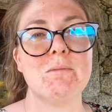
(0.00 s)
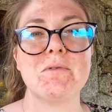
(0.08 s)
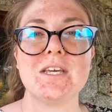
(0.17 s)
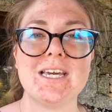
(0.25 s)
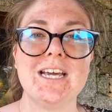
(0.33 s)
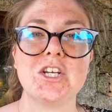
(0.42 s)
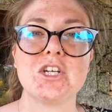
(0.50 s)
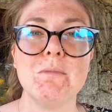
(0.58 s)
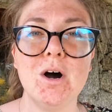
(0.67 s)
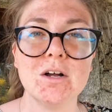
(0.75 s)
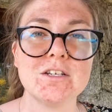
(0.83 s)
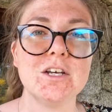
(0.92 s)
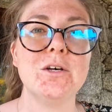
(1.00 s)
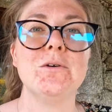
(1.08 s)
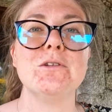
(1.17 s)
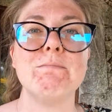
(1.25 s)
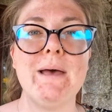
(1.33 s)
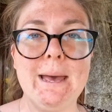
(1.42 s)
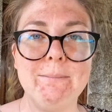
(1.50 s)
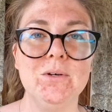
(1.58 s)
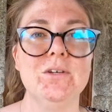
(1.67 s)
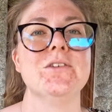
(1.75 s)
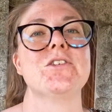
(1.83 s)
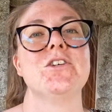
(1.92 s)
I'm thinking tomatoes
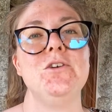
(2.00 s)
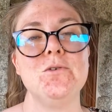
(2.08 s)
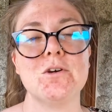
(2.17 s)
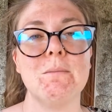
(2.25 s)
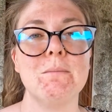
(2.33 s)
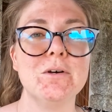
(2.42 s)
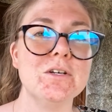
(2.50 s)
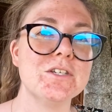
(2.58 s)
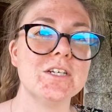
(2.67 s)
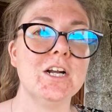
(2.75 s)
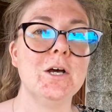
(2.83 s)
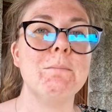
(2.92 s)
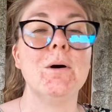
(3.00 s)
peppers cucumbers you know